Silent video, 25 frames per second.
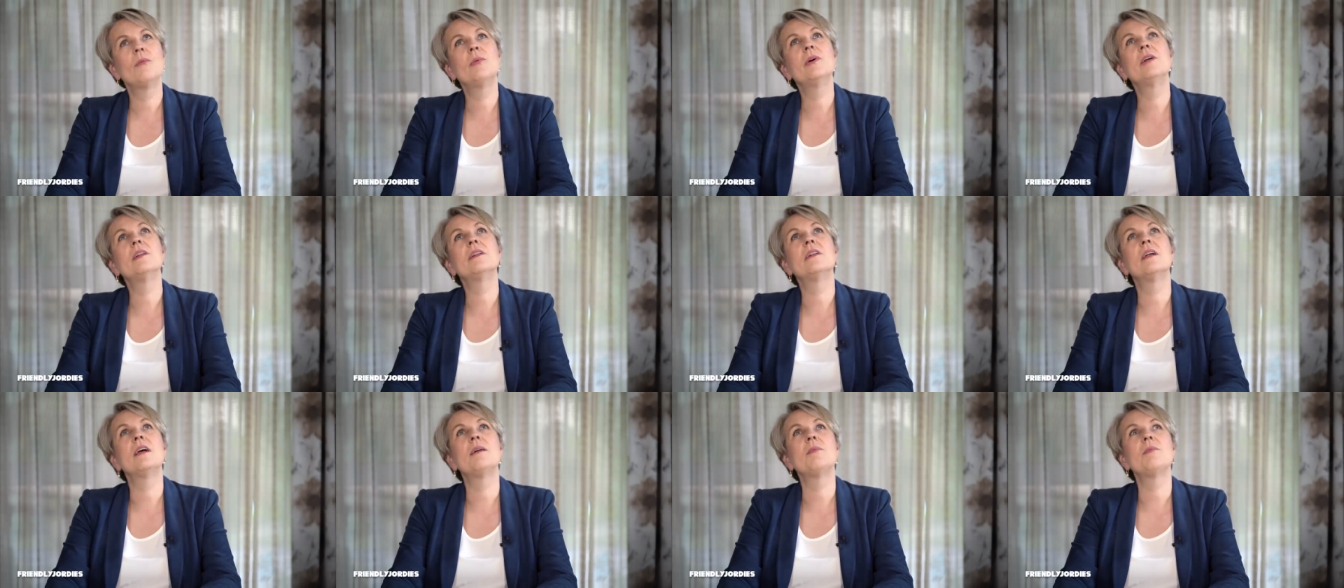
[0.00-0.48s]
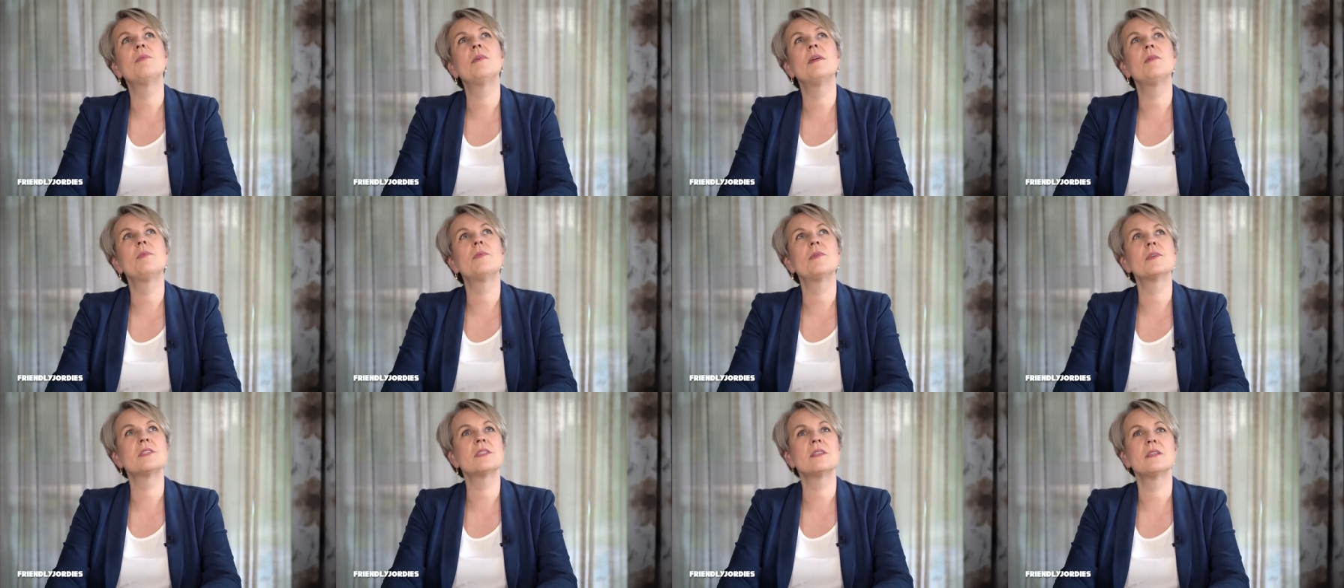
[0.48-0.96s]
you?" Well, it, it,
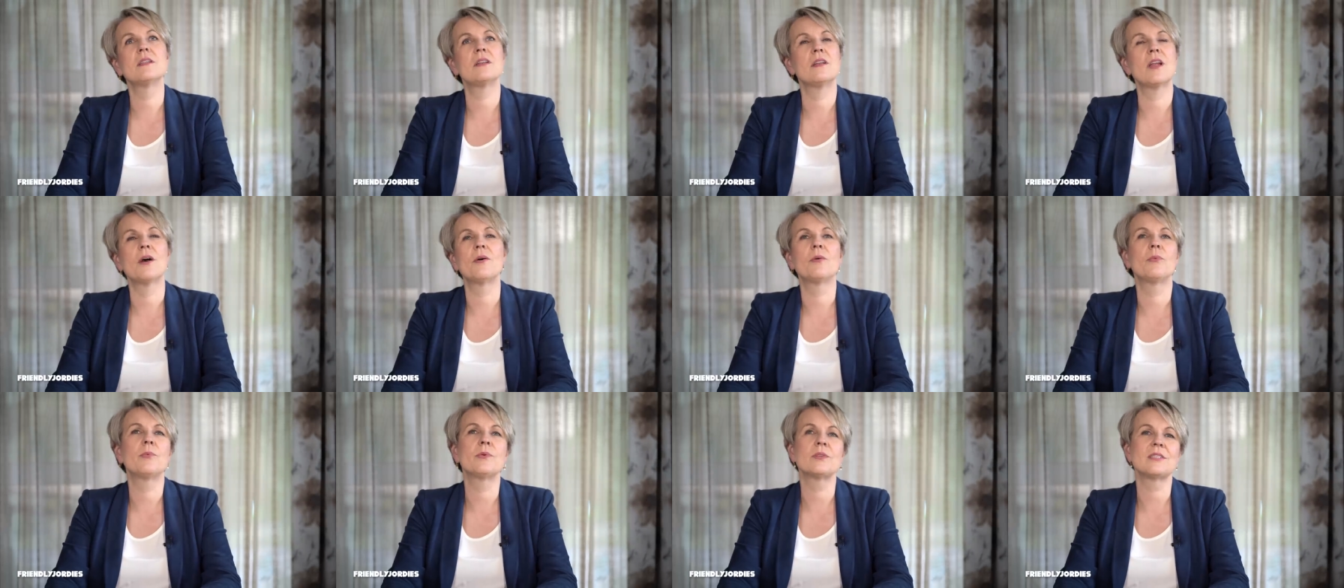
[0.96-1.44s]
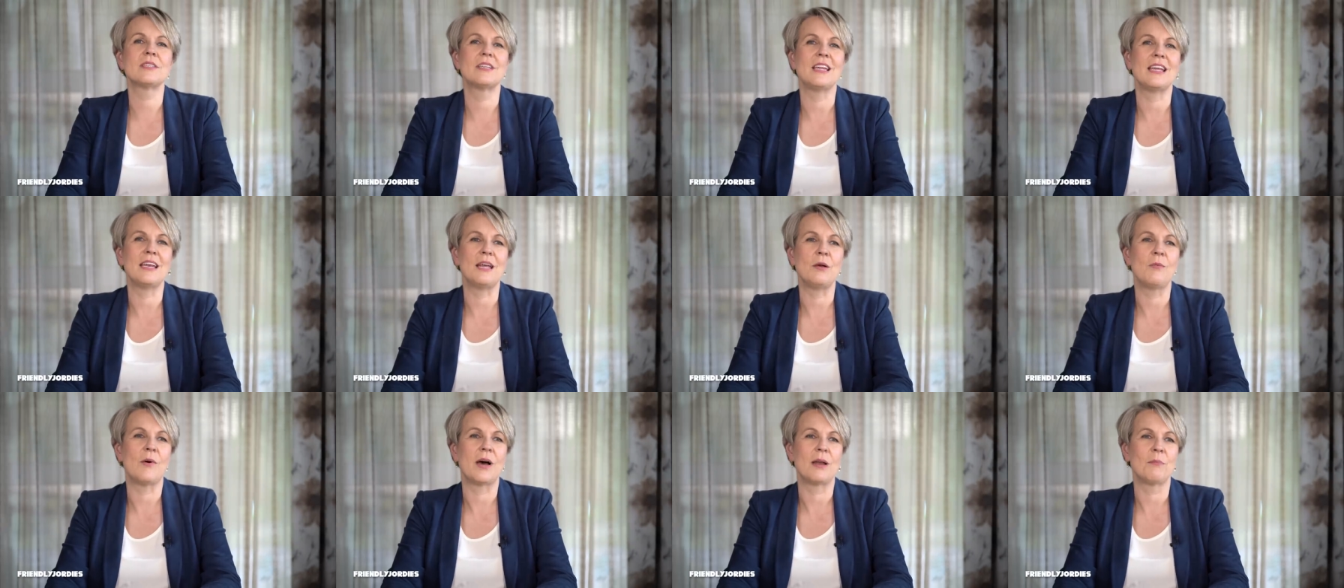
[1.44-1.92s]
wasn't. No, it wasn't
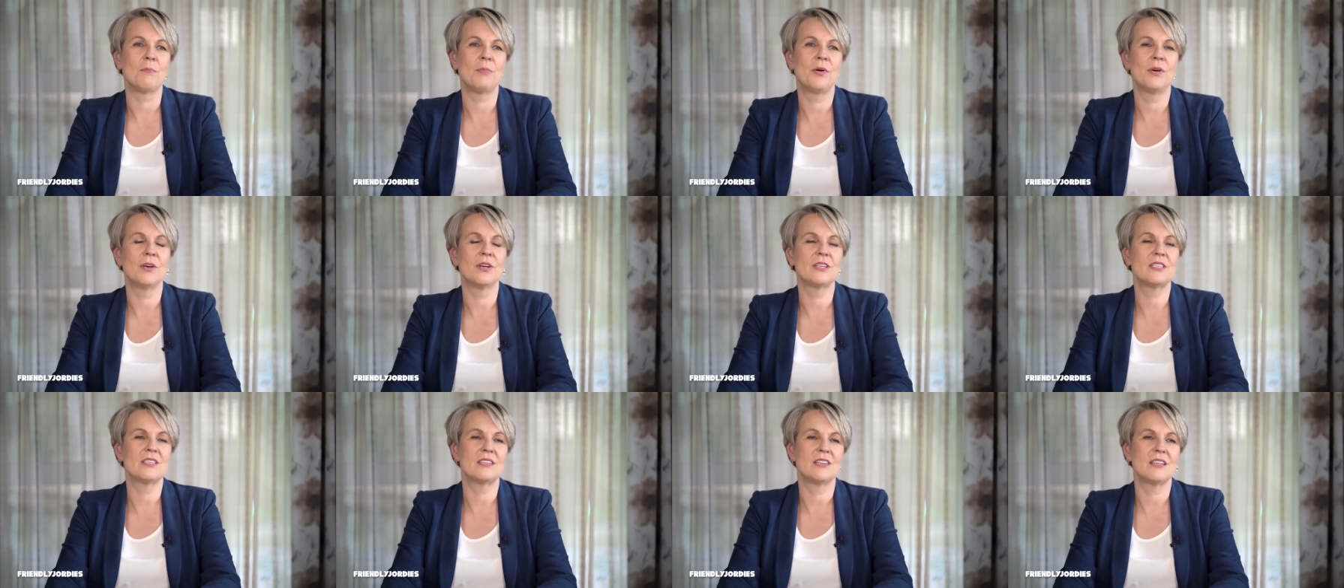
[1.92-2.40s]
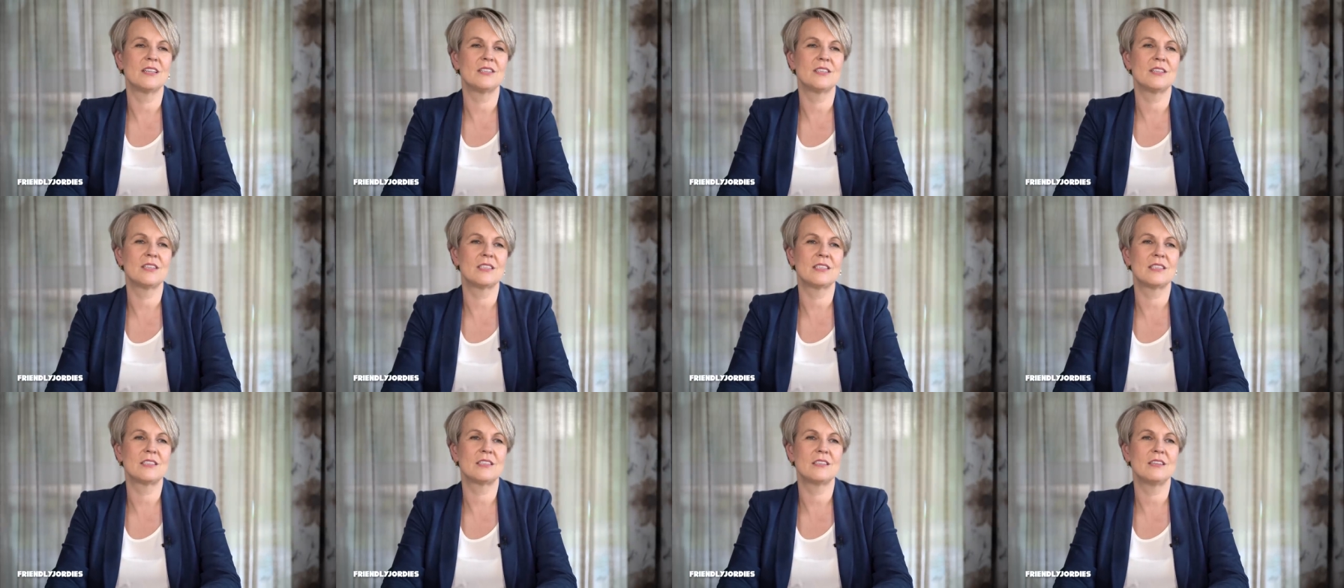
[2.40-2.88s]
any one person. It
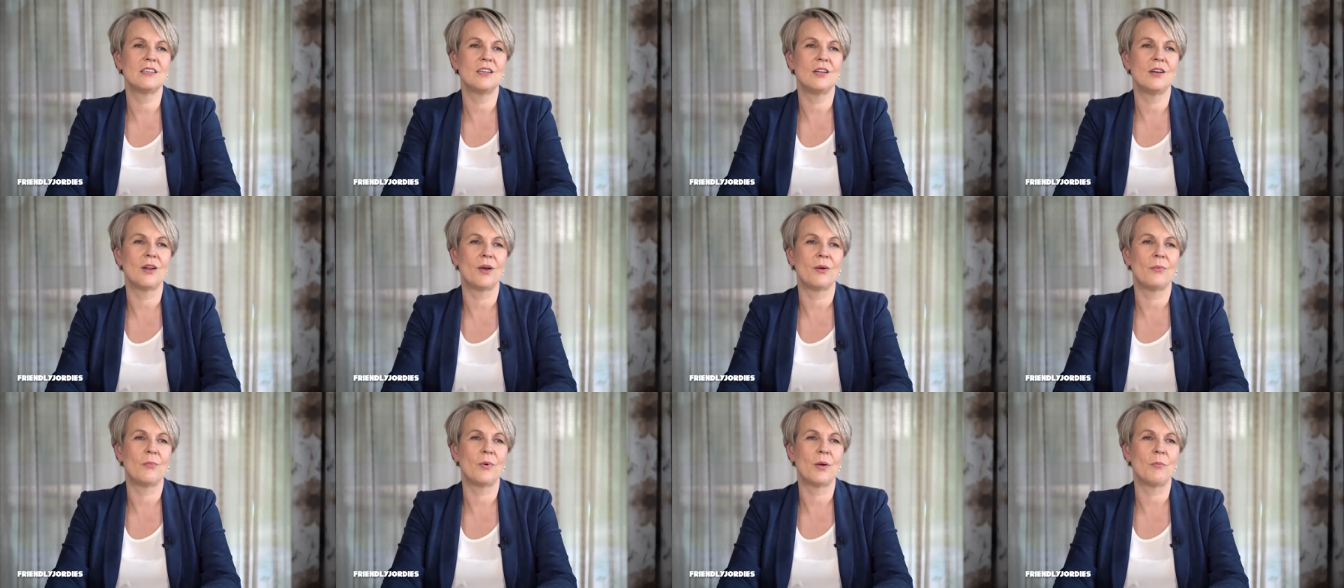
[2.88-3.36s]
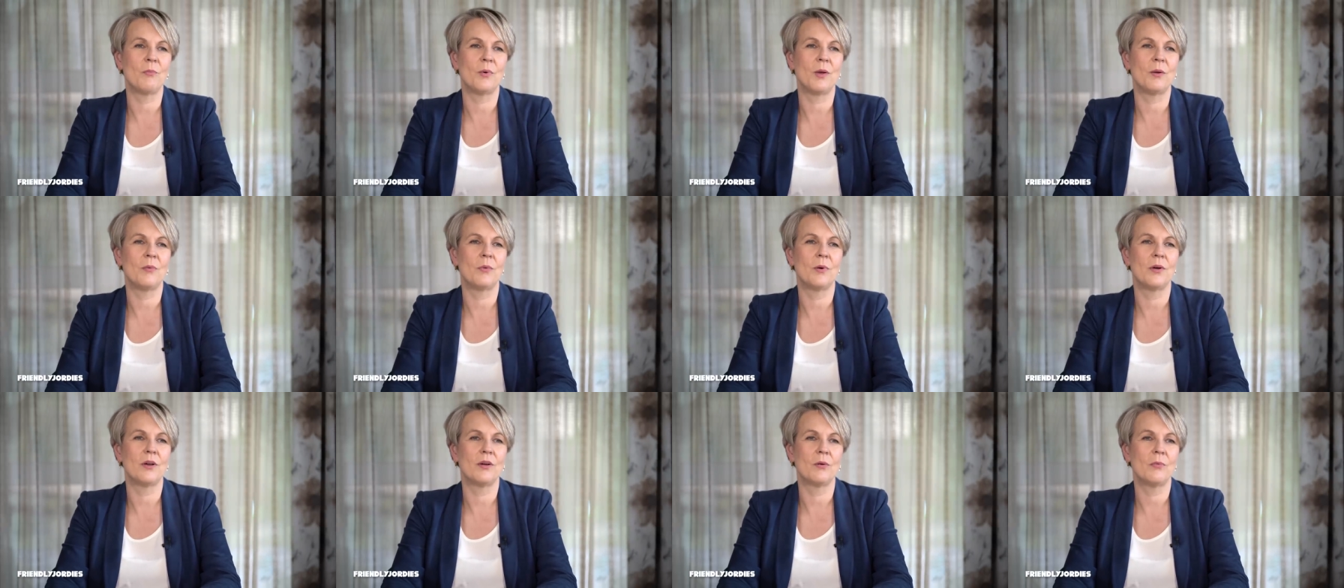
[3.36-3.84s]
just, you know, when
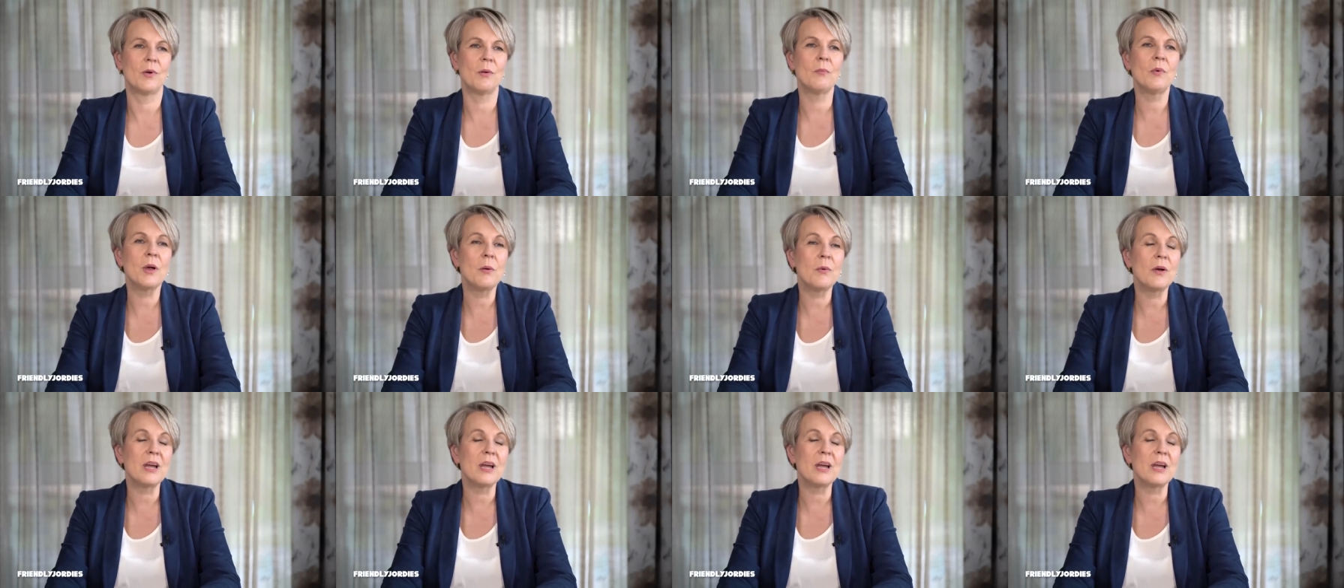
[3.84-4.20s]
we were when we